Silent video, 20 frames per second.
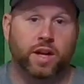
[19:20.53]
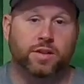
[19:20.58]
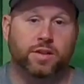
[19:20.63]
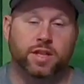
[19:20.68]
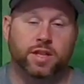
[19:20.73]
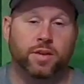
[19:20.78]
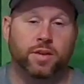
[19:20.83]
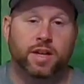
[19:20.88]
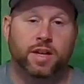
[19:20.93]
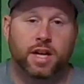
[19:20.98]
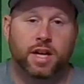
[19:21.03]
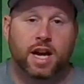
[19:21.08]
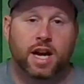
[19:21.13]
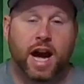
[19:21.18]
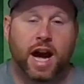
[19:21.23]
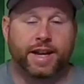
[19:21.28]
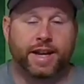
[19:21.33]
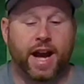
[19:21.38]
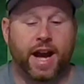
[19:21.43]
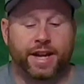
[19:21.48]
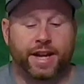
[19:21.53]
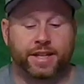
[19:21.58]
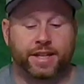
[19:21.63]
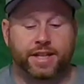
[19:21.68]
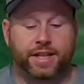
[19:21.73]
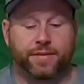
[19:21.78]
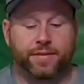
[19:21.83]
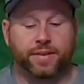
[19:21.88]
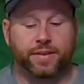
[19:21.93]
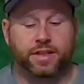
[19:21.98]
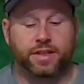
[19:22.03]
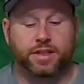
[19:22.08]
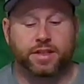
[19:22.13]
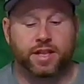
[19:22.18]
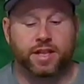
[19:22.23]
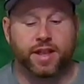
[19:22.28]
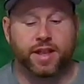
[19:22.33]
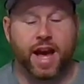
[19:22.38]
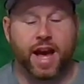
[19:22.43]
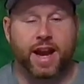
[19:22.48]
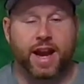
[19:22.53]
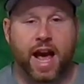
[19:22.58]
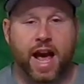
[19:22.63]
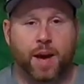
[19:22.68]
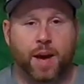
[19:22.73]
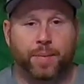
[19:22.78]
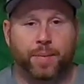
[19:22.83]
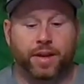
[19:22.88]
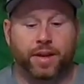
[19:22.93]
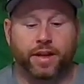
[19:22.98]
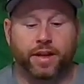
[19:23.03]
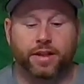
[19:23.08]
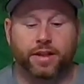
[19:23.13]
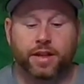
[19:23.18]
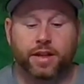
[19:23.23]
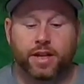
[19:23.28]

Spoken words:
So I could definitely see that happening.